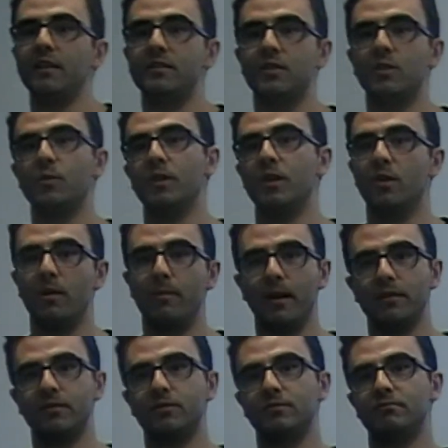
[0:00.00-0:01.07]
So, we know about
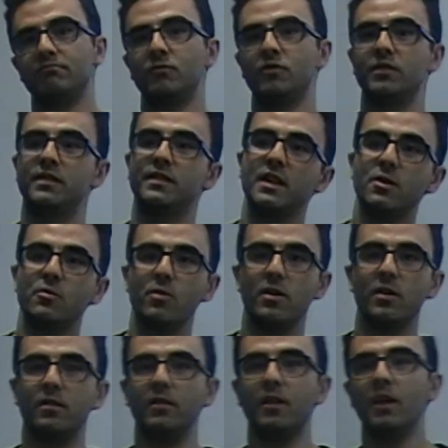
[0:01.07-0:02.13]

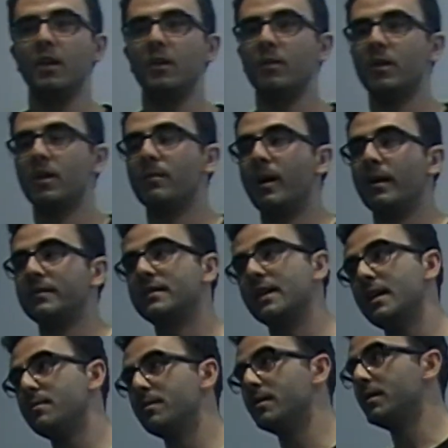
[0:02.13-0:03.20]
SQL, we know about
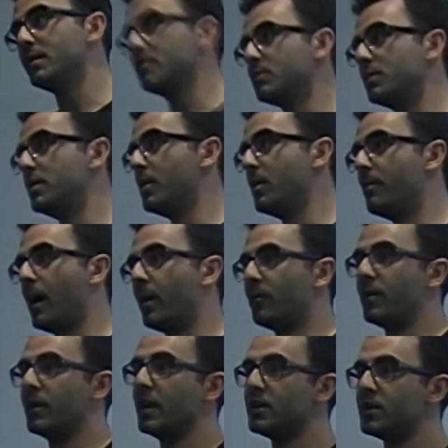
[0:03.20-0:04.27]
tables, we know about
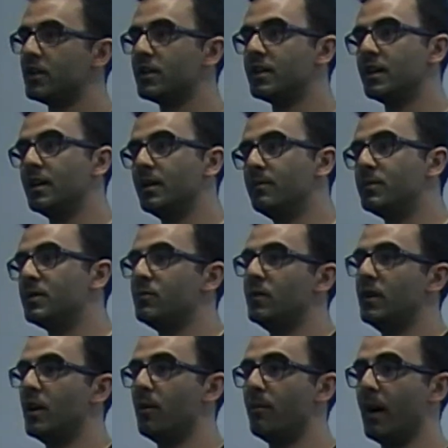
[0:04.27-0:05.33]
relationships, we
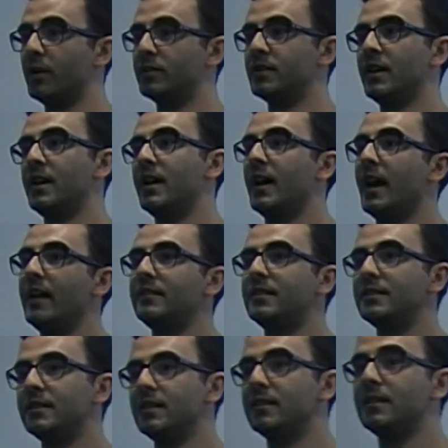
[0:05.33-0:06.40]
know about
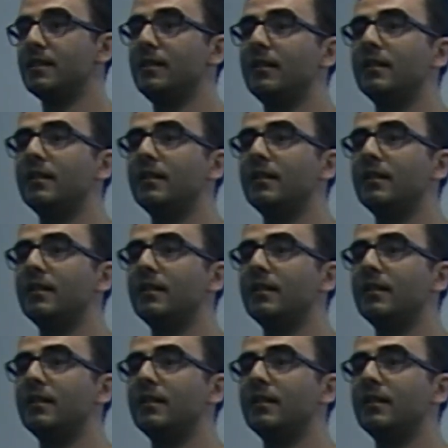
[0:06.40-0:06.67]
entity